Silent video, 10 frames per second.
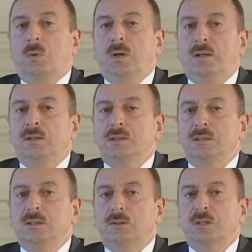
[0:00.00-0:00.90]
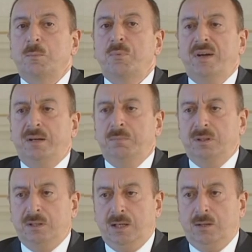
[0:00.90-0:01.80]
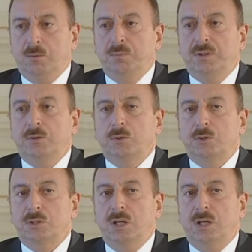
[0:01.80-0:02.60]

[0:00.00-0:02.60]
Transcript: Well, it's not comparable now because